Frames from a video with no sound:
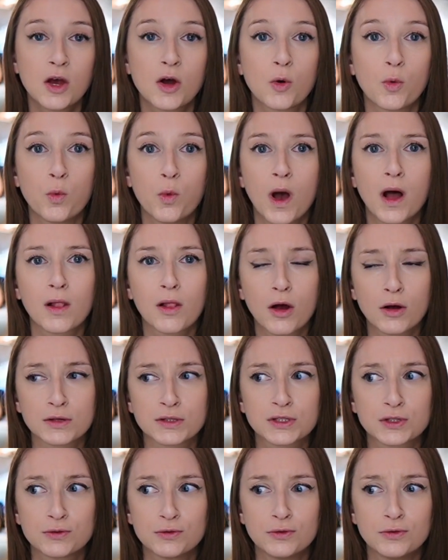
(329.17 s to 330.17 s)
while
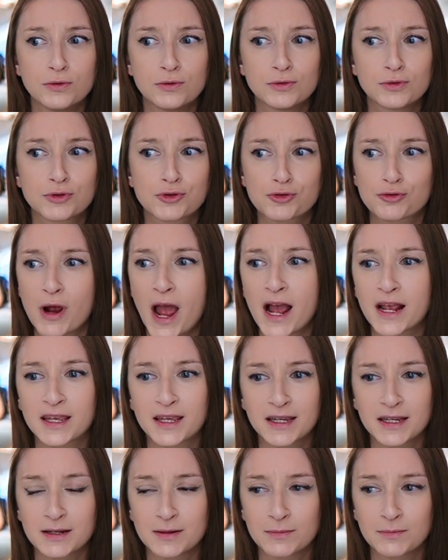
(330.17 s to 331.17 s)
also
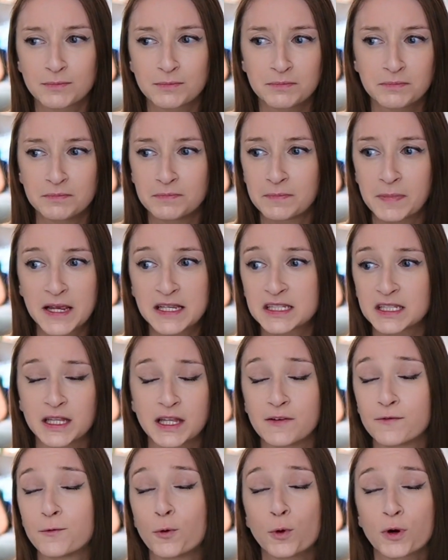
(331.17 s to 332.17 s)
tracking basically
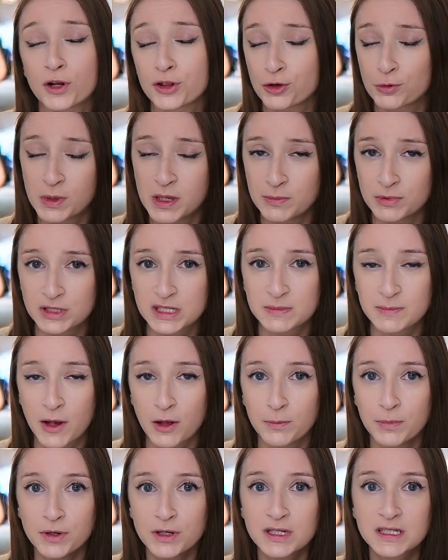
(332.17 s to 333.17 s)
4 other people's spell
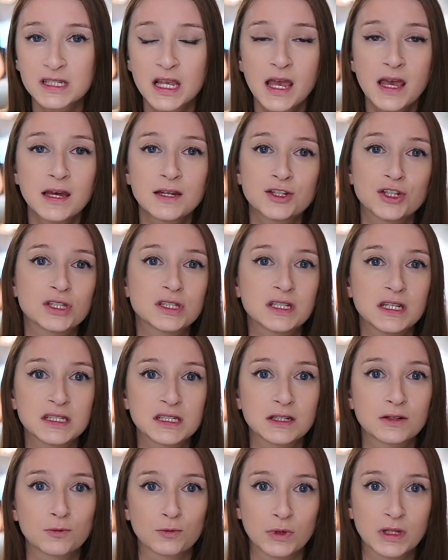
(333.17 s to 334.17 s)
books just
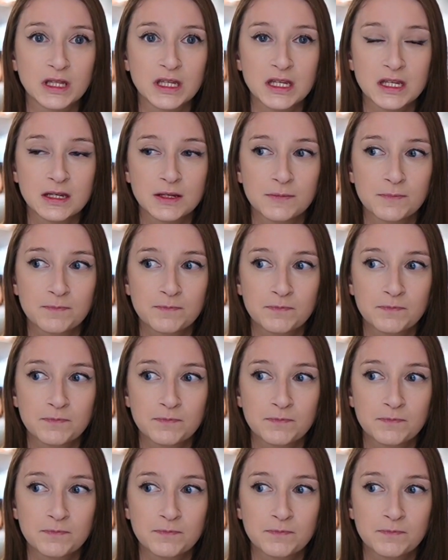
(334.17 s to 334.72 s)
isn't really